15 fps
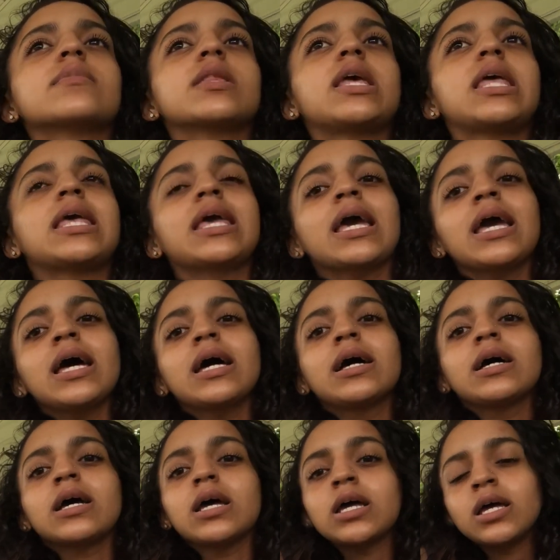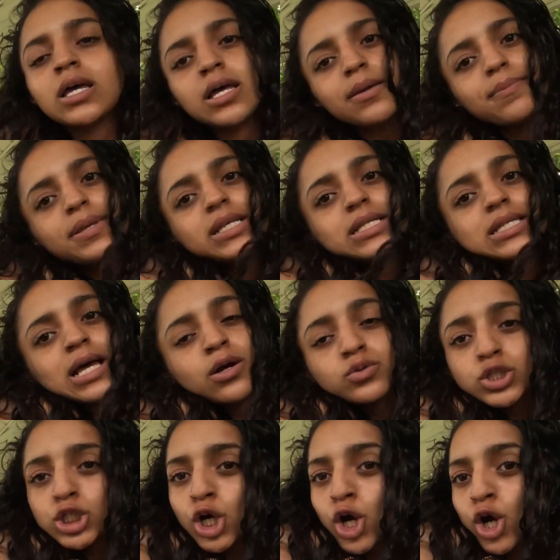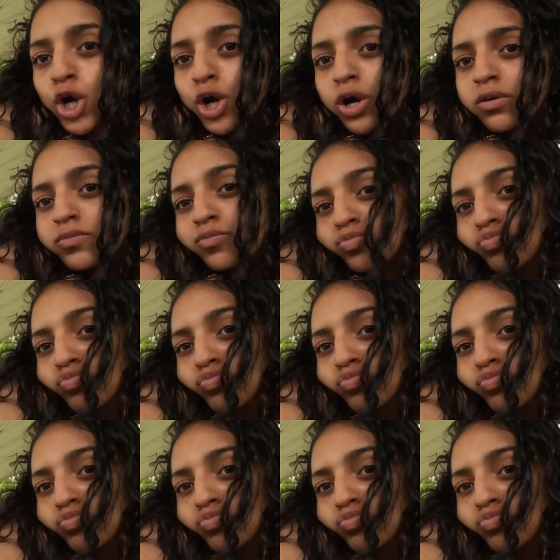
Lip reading: Yeah, peace out, y'all.